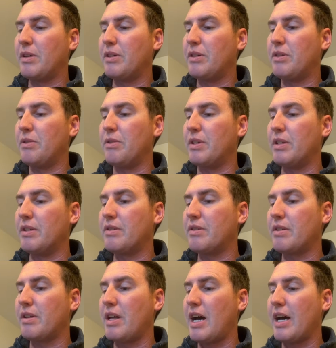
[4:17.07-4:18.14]
do this
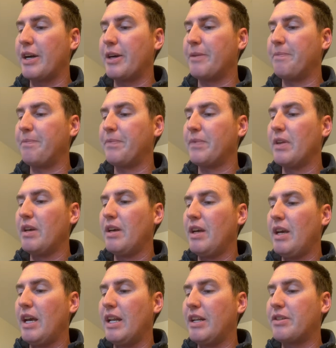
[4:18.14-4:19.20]
slider,
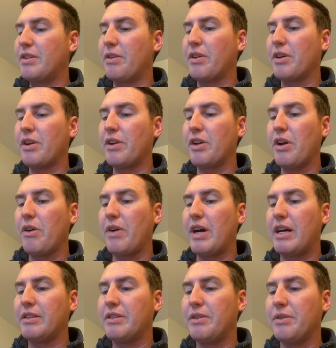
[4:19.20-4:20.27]
and it's only going to go
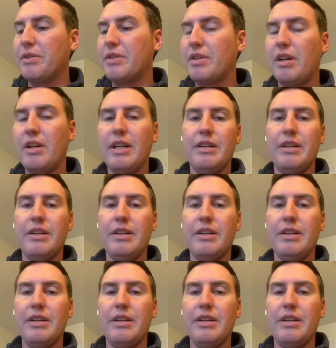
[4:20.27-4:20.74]
out till Sunday